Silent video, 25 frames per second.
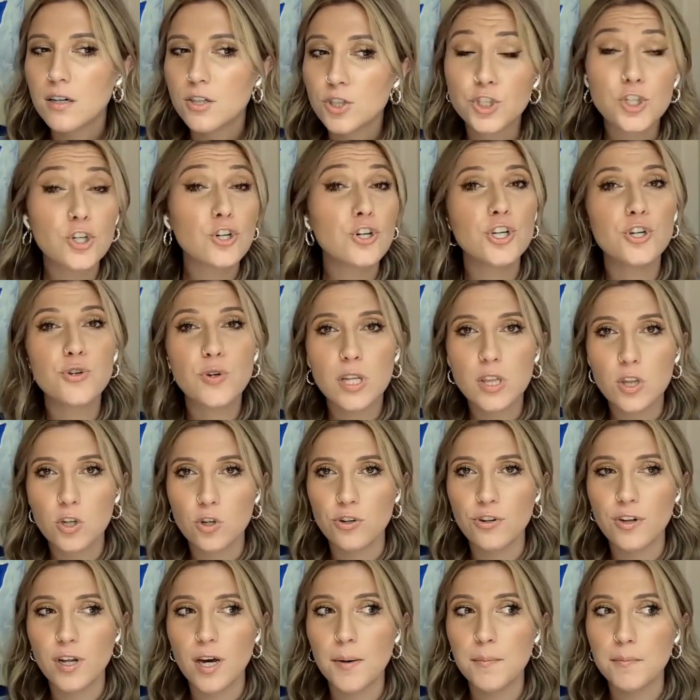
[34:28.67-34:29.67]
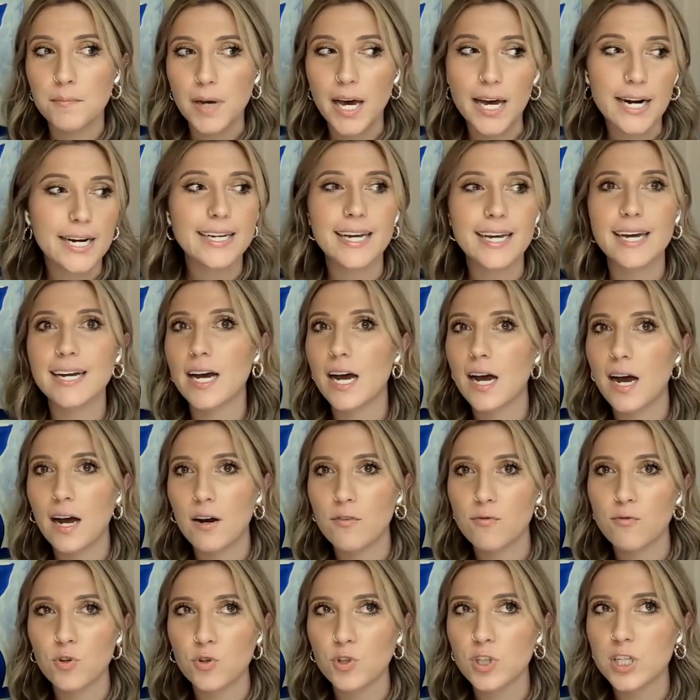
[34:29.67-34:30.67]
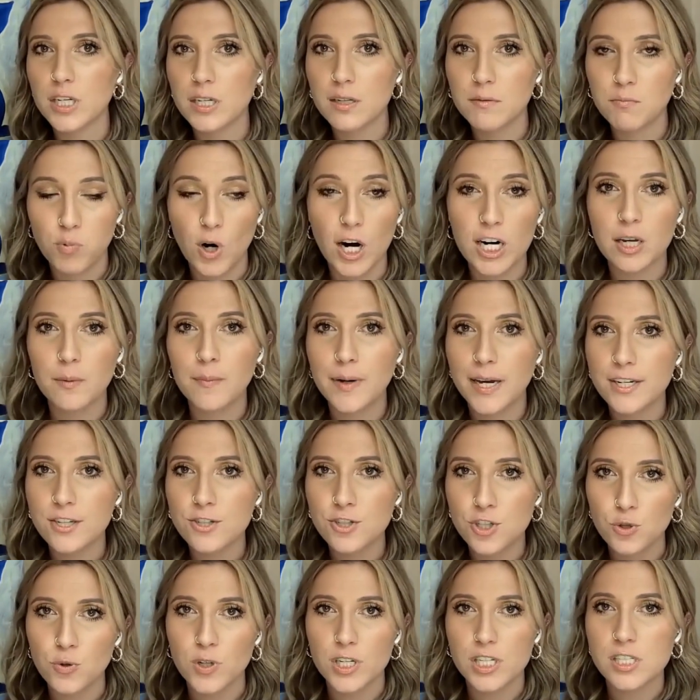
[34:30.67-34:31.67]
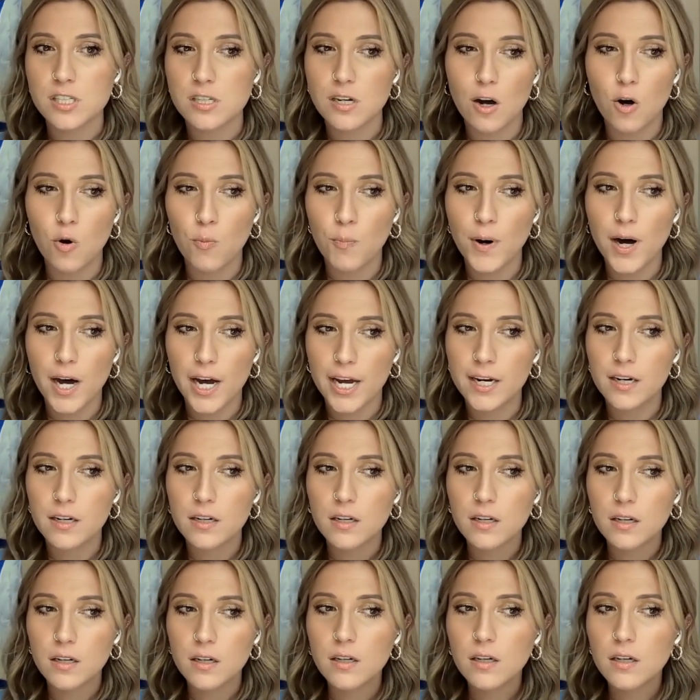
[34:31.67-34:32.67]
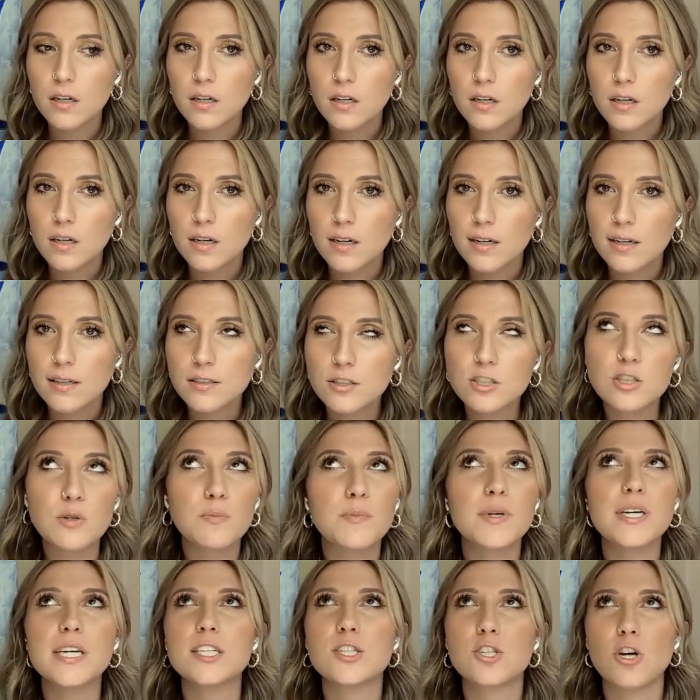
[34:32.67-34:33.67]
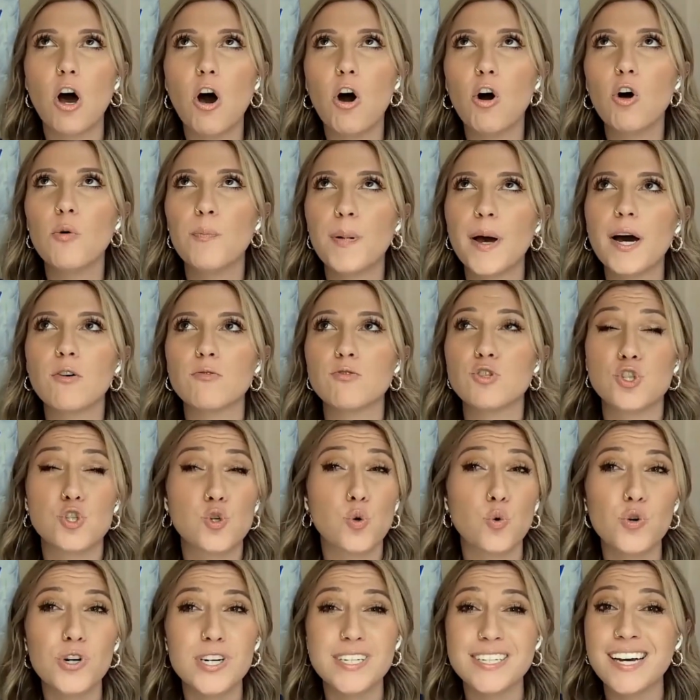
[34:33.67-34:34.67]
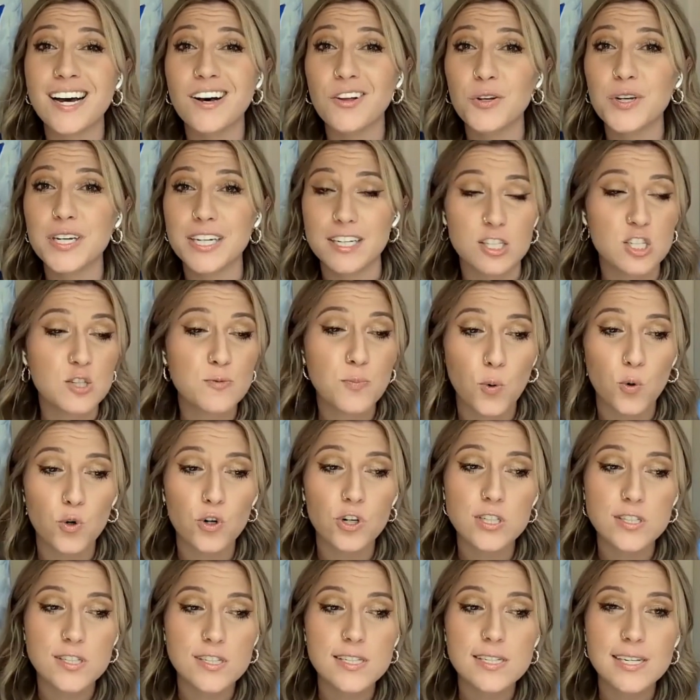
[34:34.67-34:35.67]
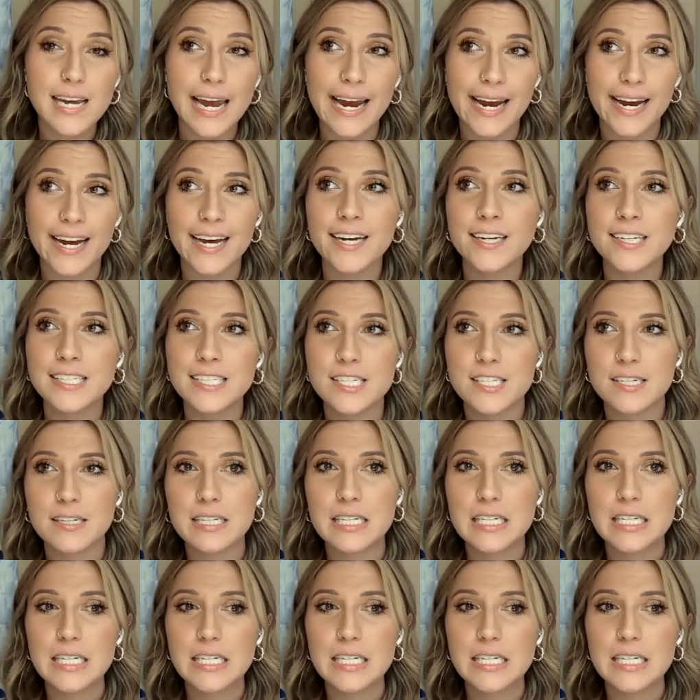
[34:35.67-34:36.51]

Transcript: sure, you can learn them. And again, I've really recommended doing so, but to me, it's all about storytelling in sports. And